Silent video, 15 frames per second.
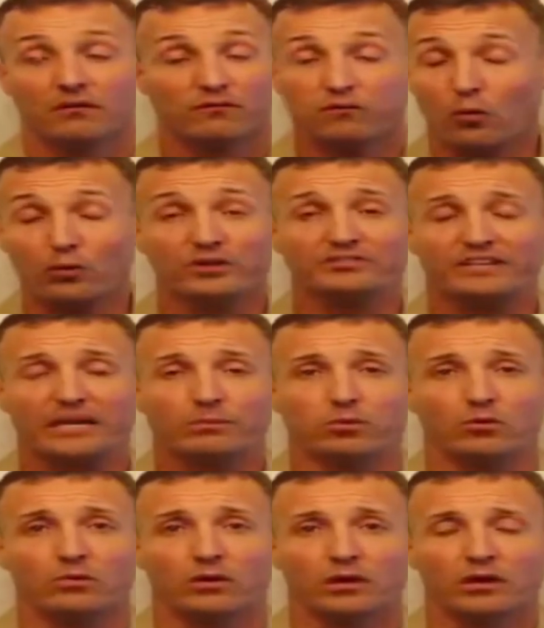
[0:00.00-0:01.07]
For
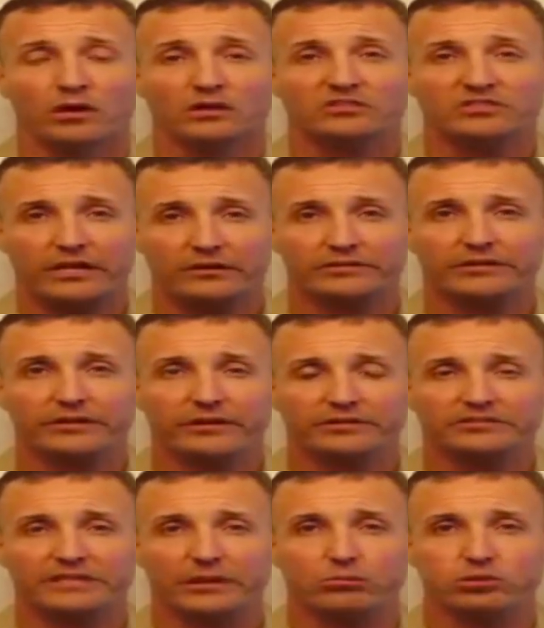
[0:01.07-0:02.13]
example, Secretary of
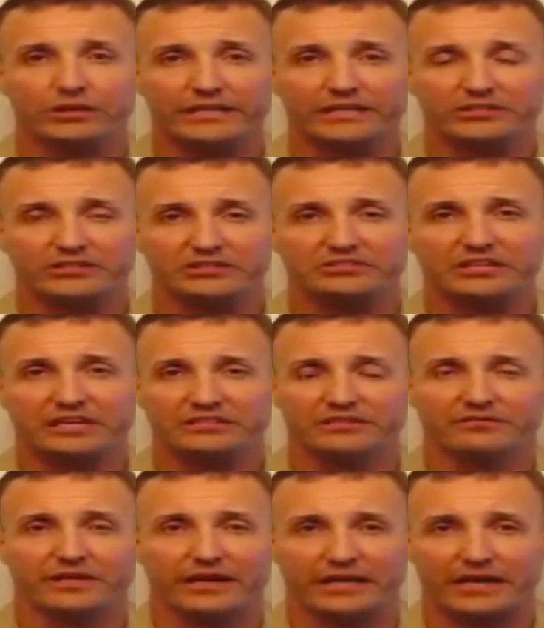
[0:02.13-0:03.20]
State Blinken just
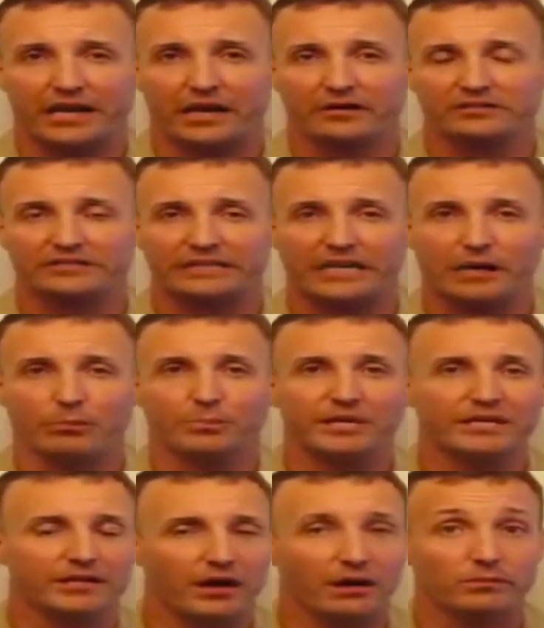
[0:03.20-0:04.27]
testified in Congress and got
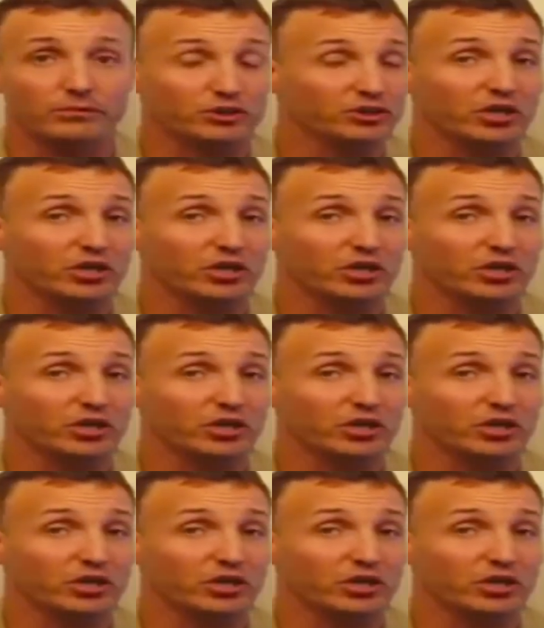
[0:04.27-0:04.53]
beat up,